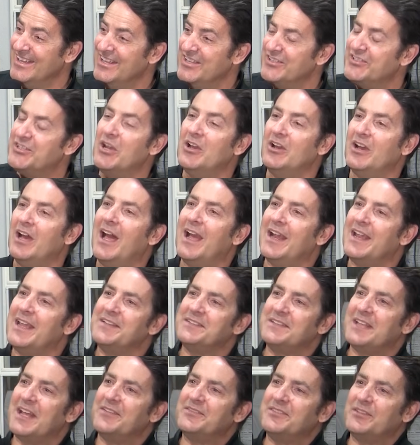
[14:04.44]
So I
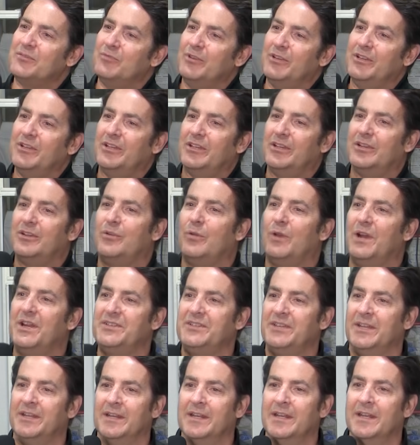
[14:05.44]
guess that's a really good
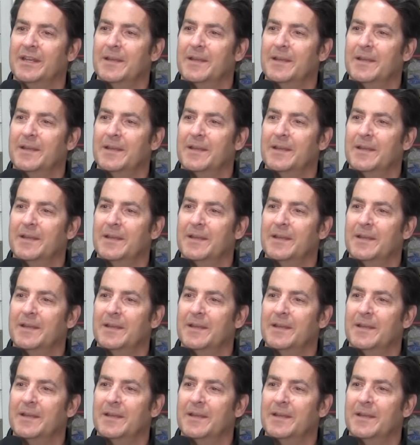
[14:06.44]
question.